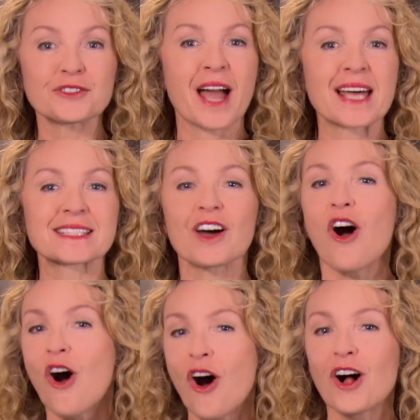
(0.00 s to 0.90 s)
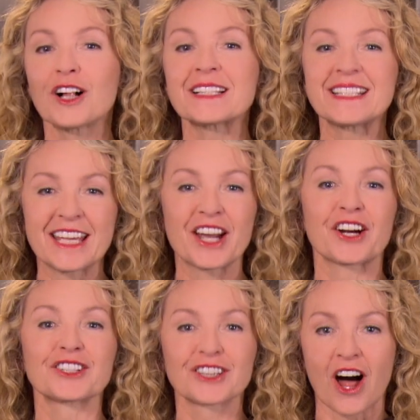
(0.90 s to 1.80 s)
dress all
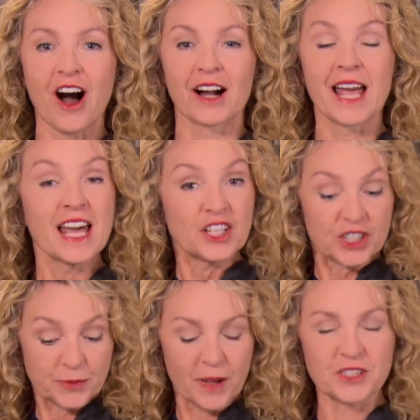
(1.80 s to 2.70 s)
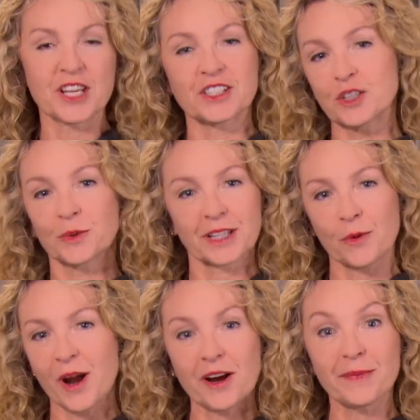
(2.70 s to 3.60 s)
year long just by changing what I
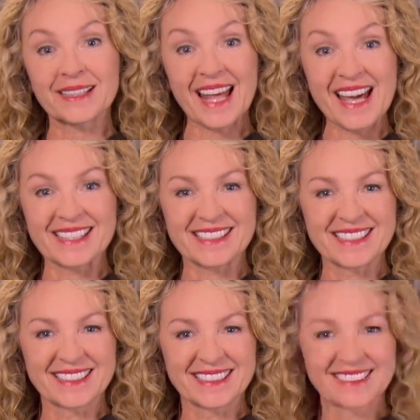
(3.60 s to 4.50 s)
wear on my legs.